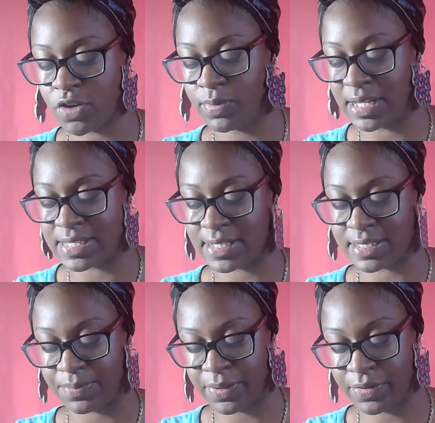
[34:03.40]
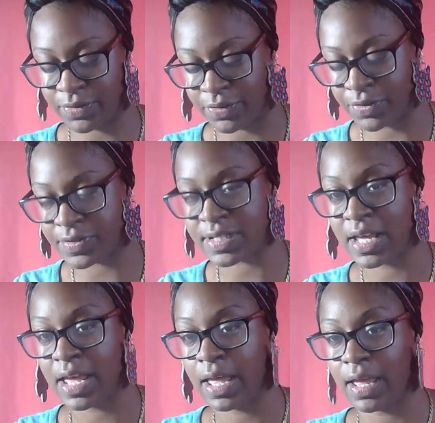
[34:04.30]
with that 6 of Pentacles,
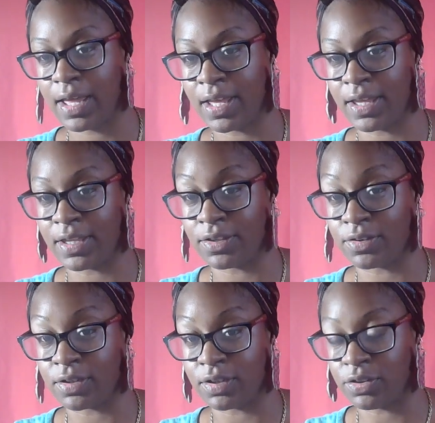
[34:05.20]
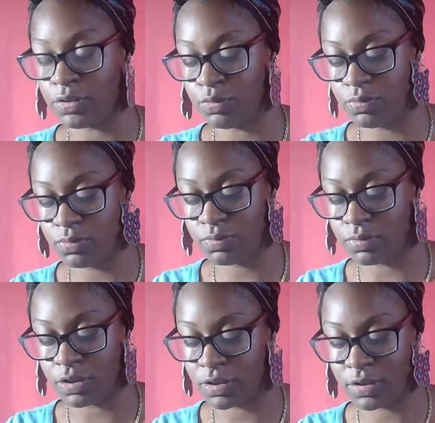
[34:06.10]
and you're
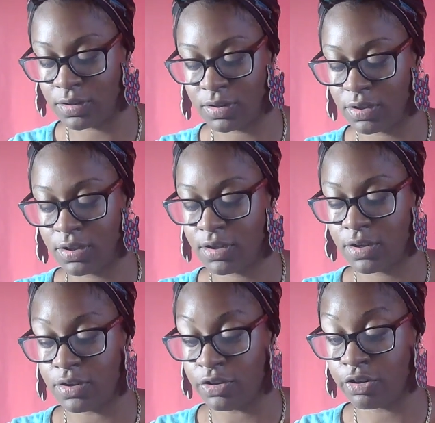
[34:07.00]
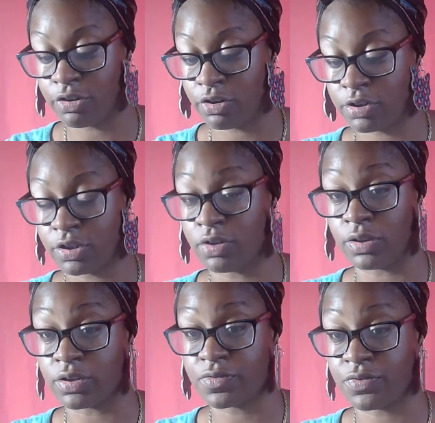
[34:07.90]
going to go
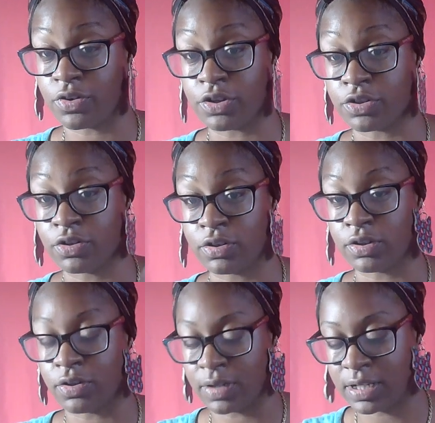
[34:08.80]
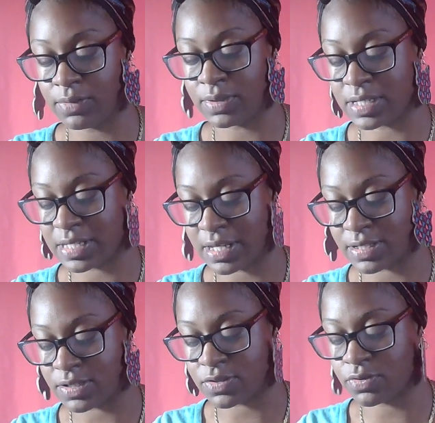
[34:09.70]
look for it. You're going to go get it with this Ace
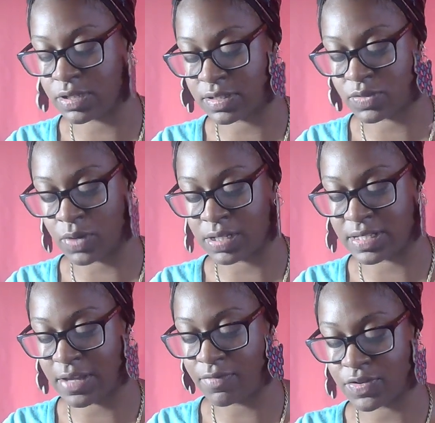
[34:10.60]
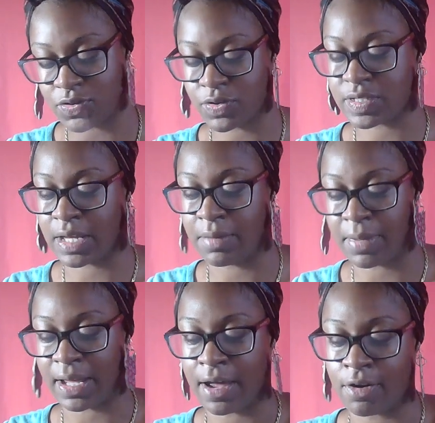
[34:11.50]
of Swords. That's why the 7 of Swords came
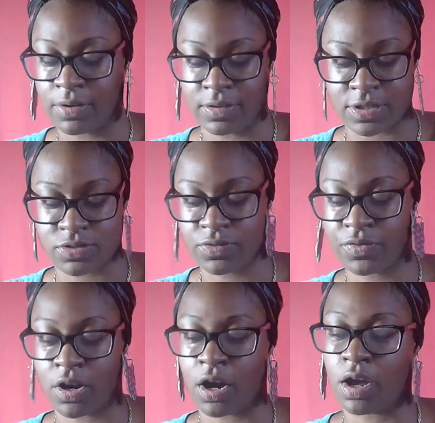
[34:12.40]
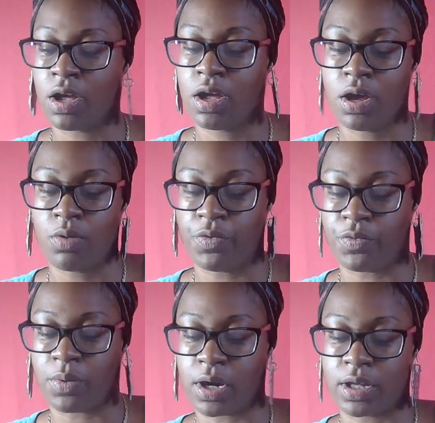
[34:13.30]
back out, and the Strength card with
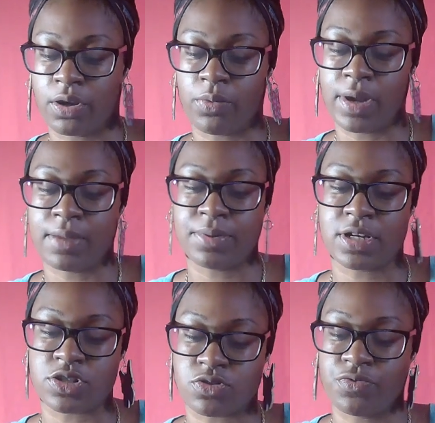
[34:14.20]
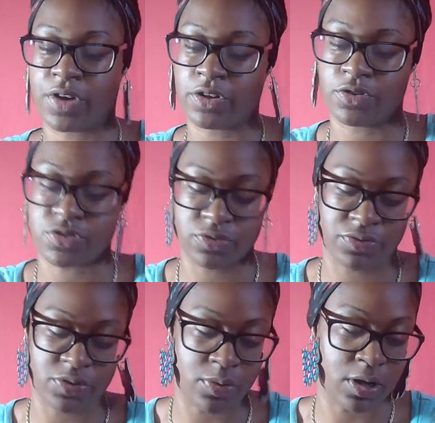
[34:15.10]
walking away, because you found your strength
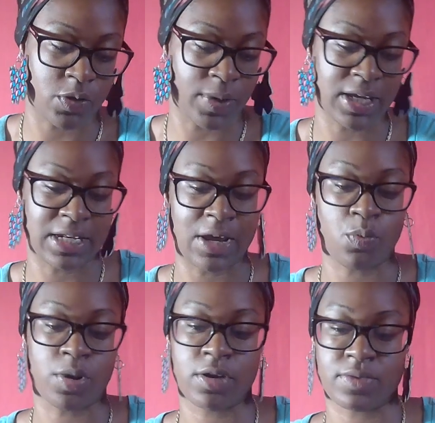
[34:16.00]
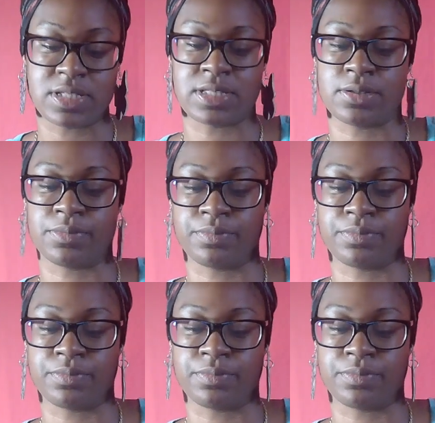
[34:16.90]
to walk away in that worrisome.